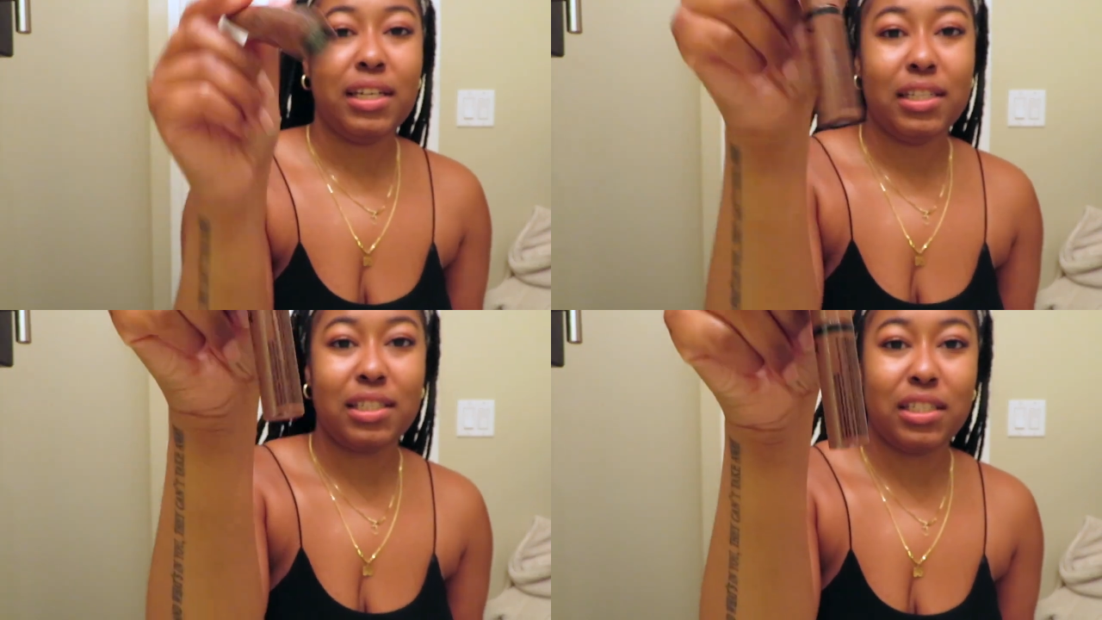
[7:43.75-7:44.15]

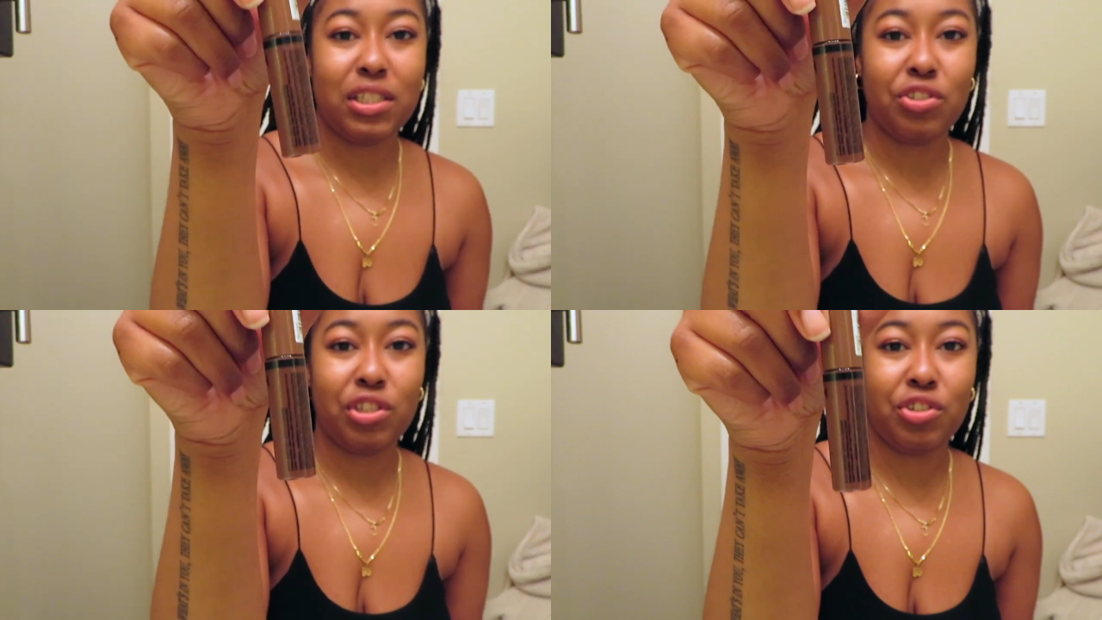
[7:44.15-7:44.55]
This is
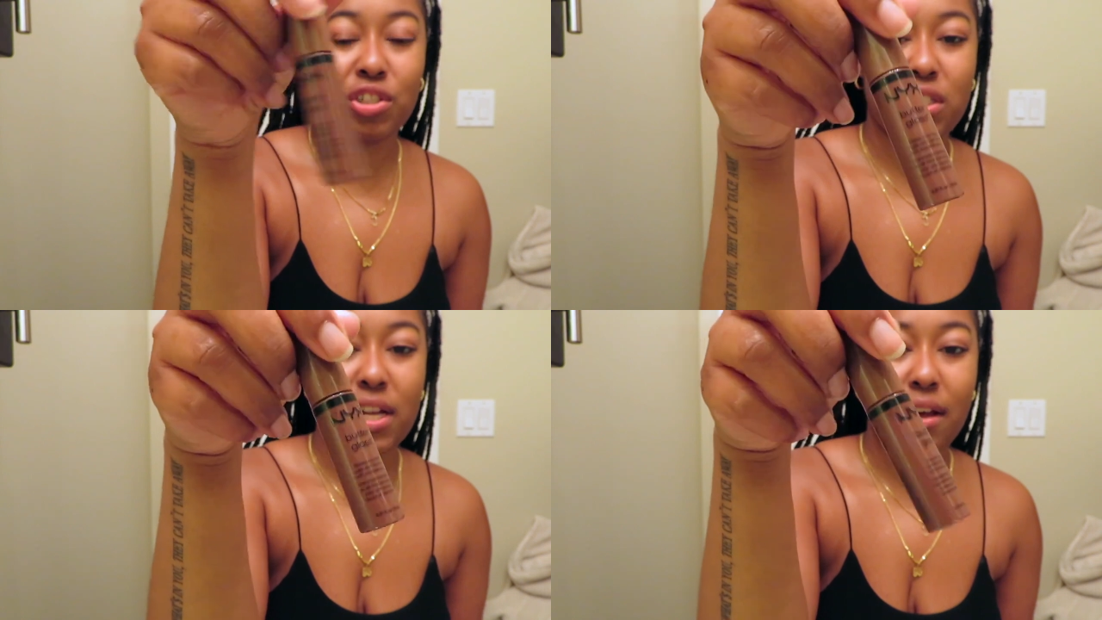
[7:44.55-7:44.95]
the Ginger
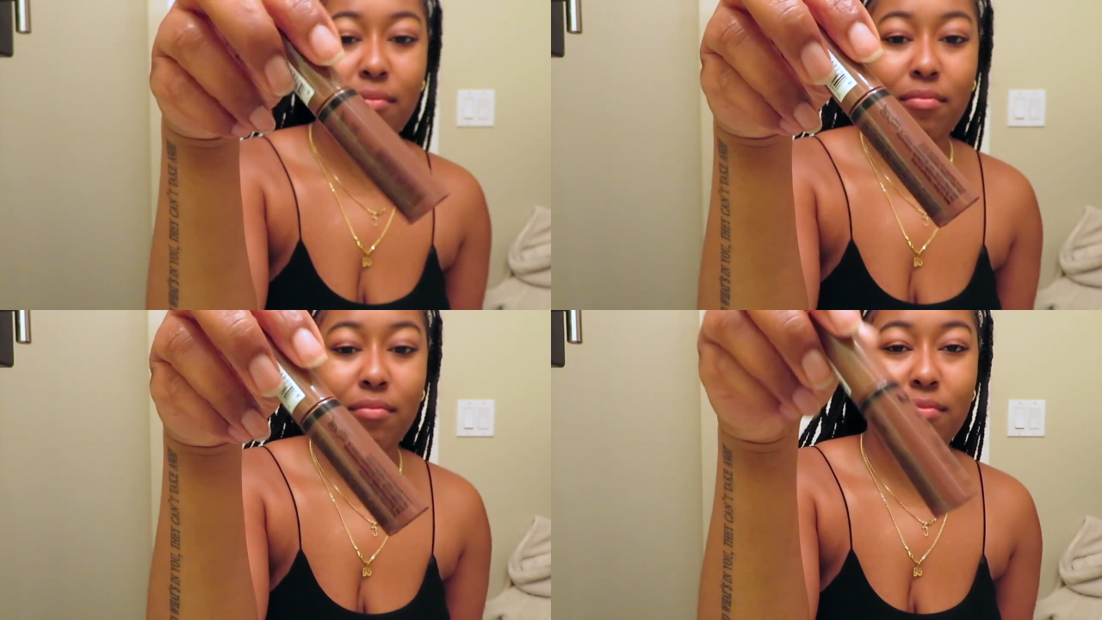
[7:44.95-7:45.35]
Snap
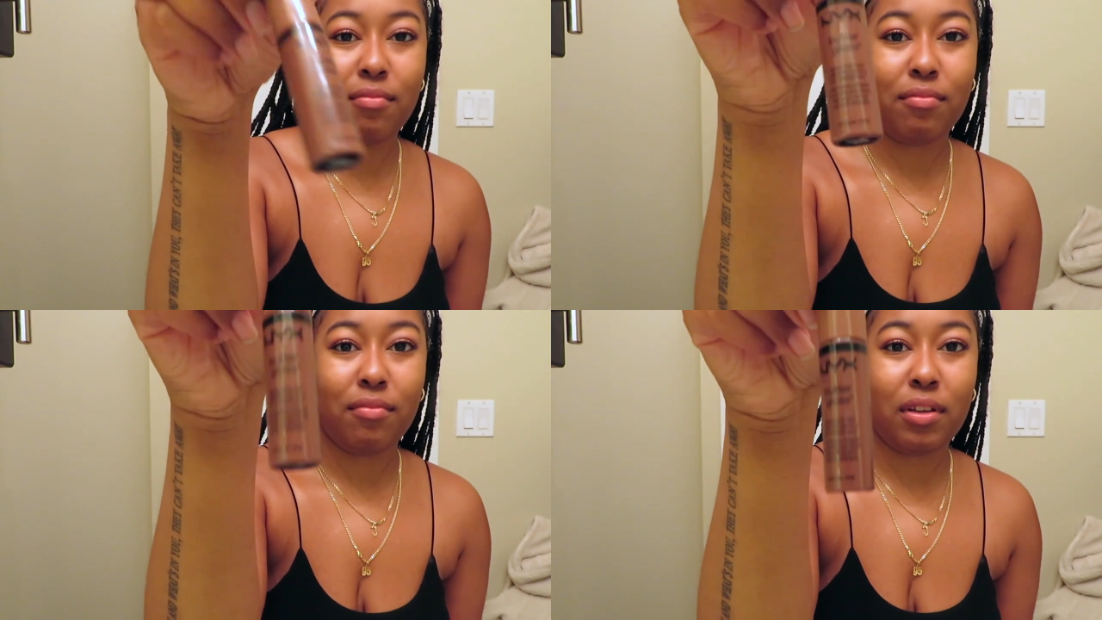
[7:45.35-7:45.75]

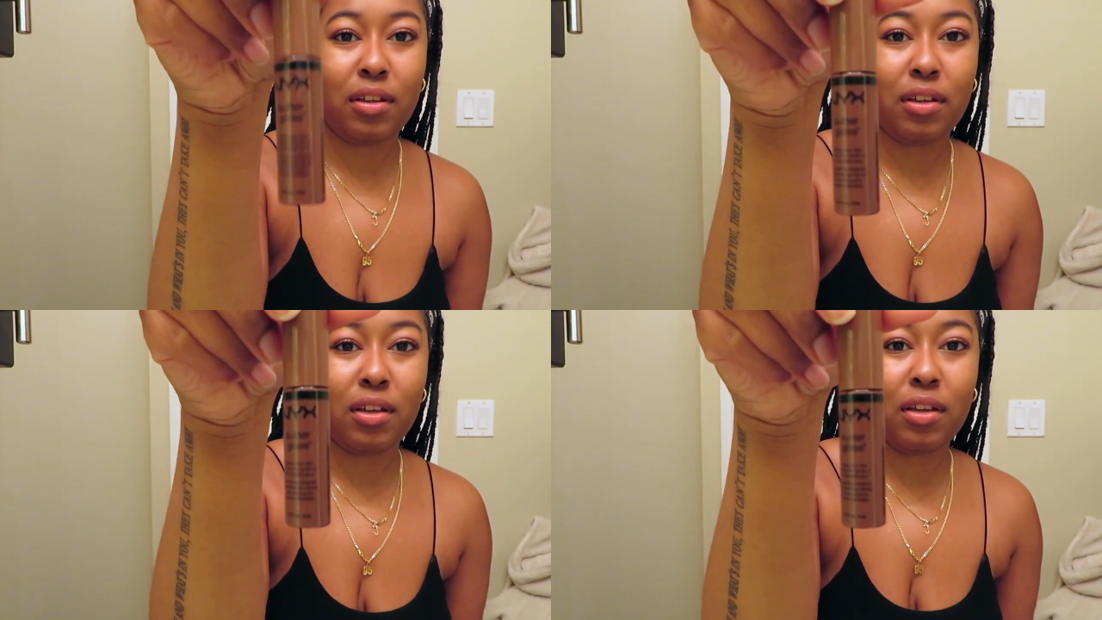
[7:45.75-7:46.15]

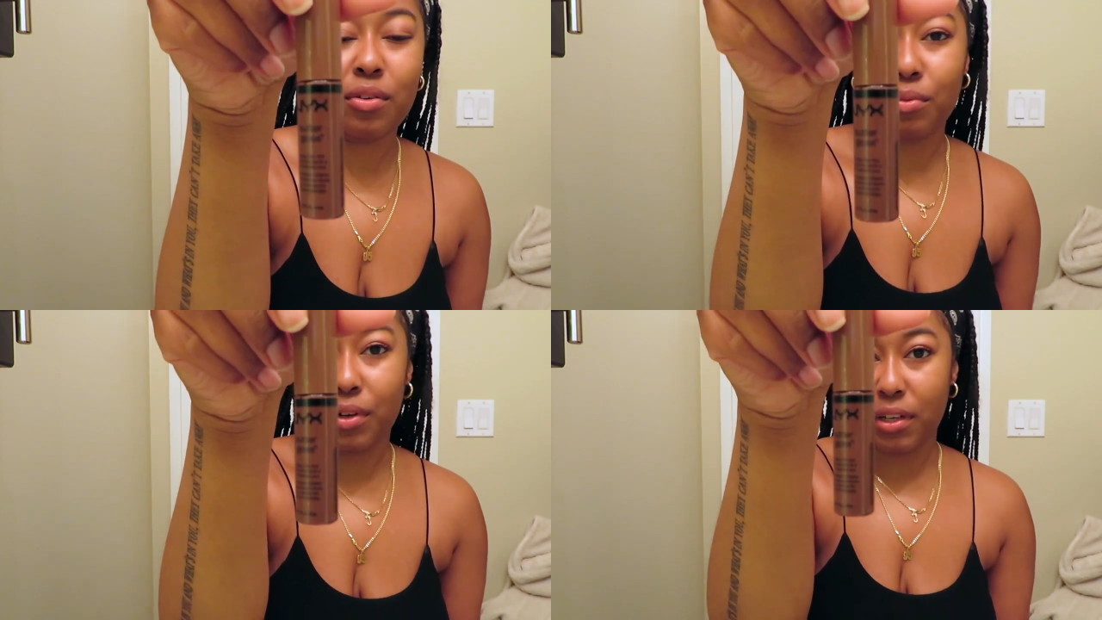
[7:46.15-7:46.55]

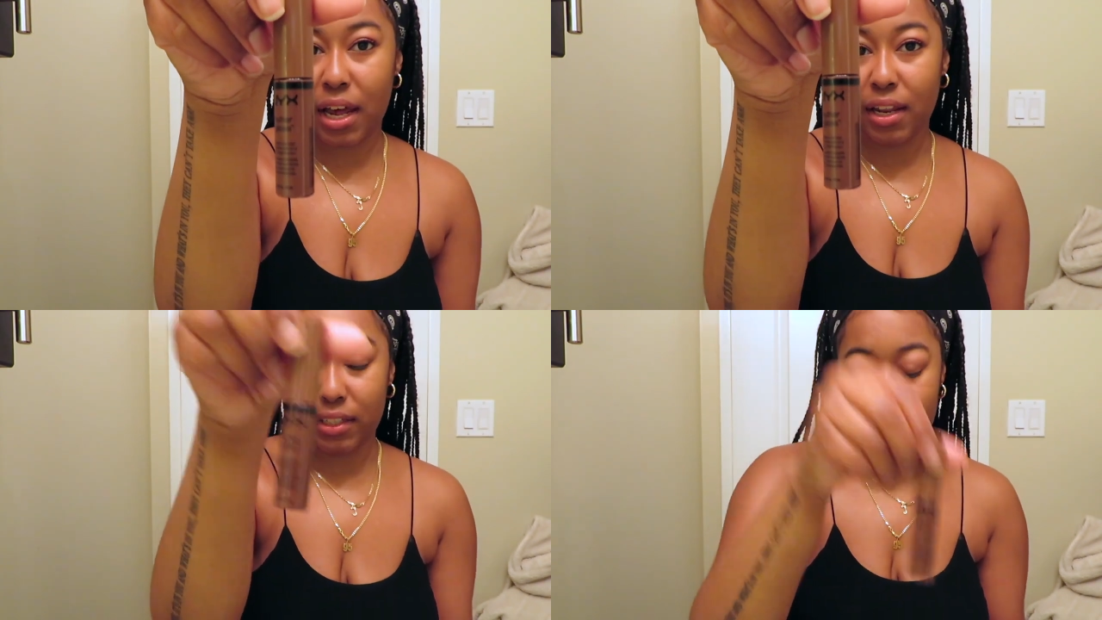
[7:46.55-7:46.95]
one. I
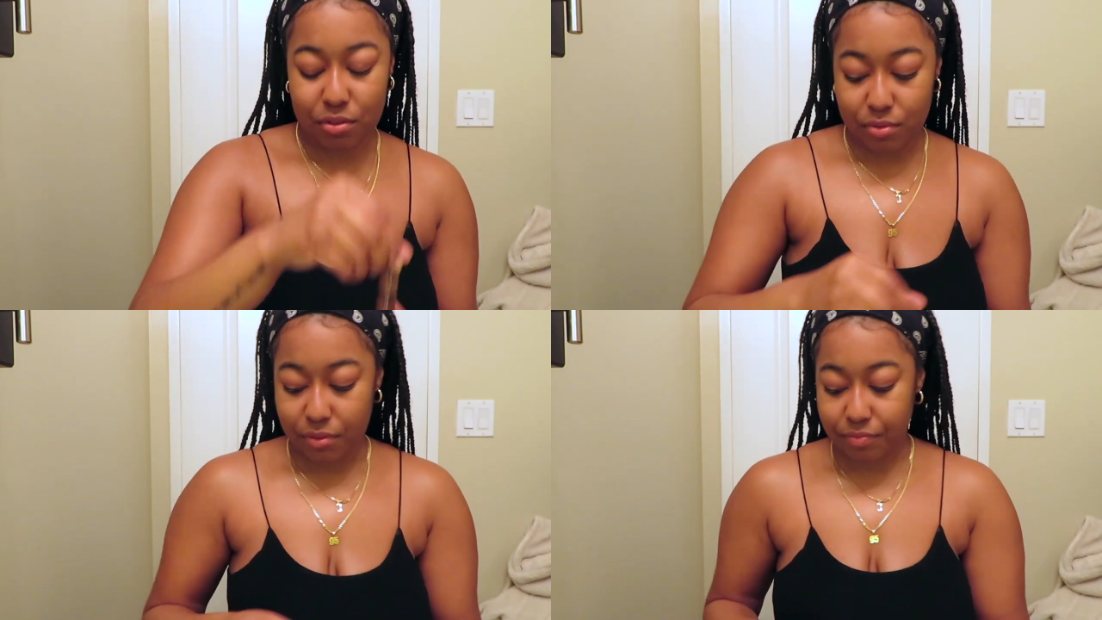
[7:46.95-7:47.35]
like this
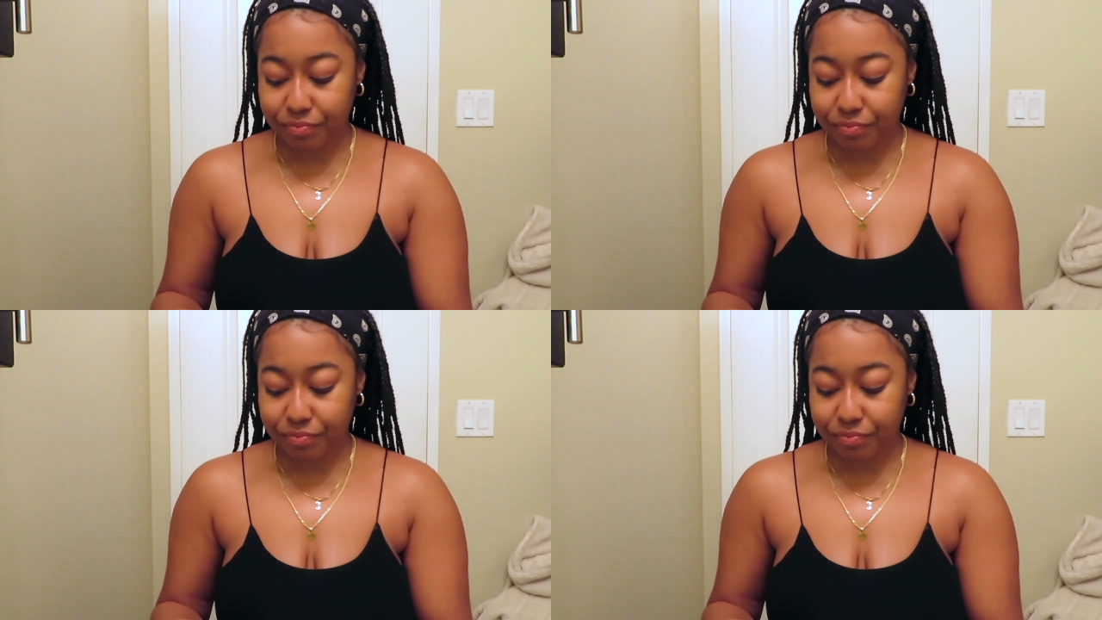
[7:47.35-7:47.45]
one.